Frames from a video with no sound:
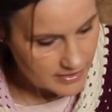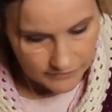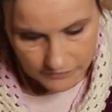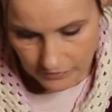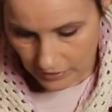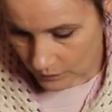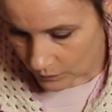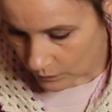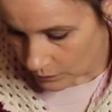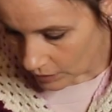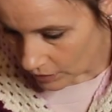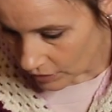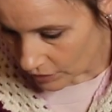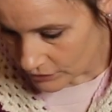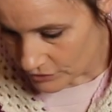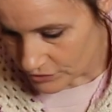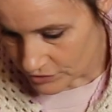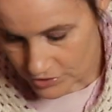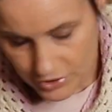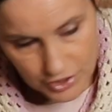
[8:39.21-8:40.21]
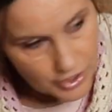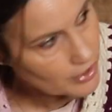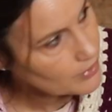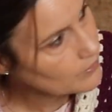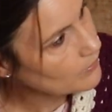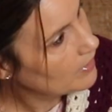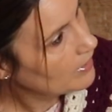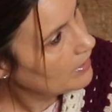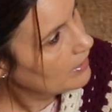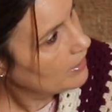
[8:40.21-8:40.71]
I've got 1,
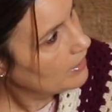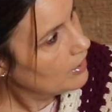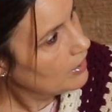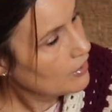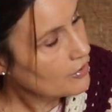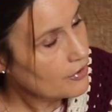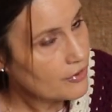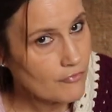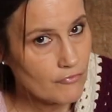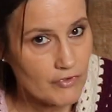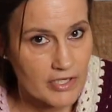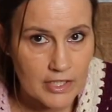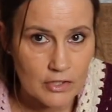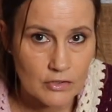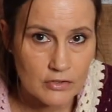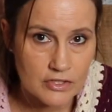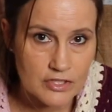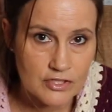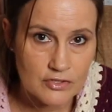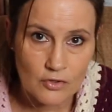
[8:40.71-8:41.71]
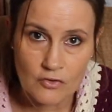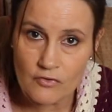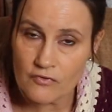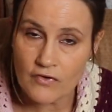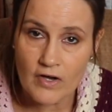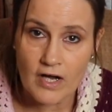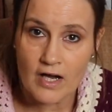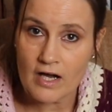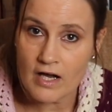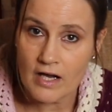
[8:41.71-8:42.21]
2, 3 looks so
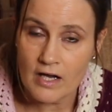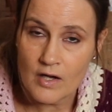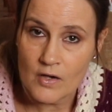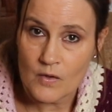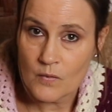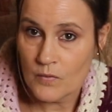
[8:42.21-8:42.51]
far